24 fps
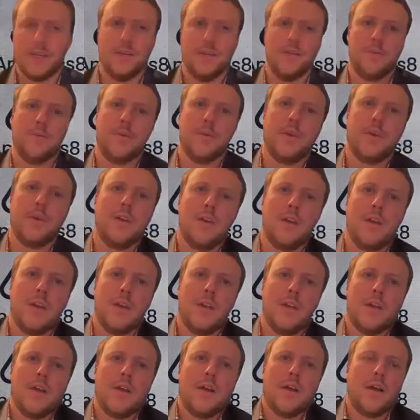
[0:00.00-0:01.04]
Thank you.
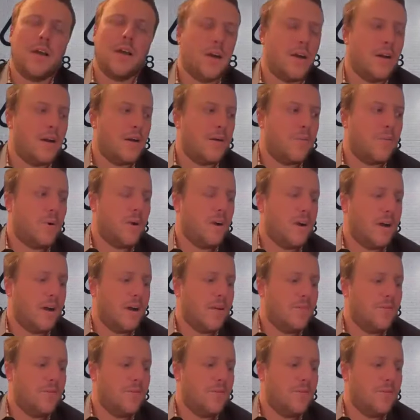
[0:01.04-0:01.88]
Well,